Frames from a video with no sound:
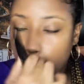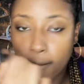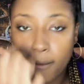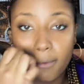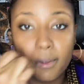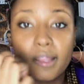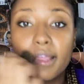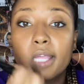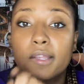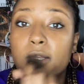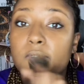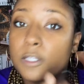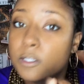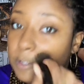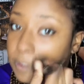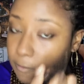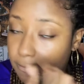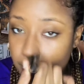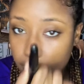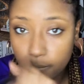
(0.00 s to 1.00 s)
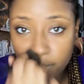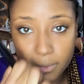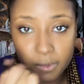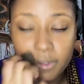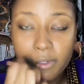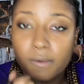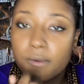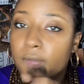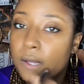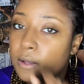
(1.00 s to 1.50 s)
Ladies,
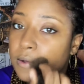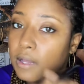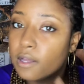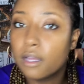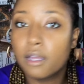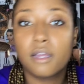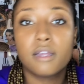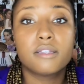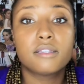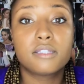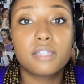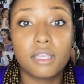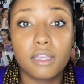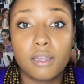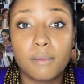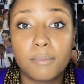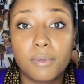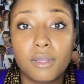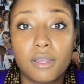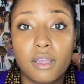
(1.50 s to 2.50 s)
tip.